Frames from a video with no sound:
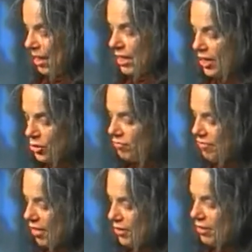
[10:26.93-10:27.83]
Not your
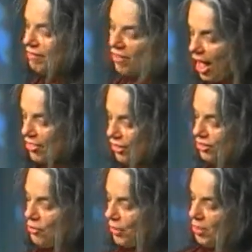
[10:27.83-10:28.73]
father, father,
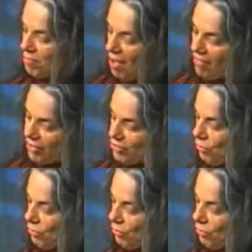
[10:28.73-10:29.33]
nor your mother,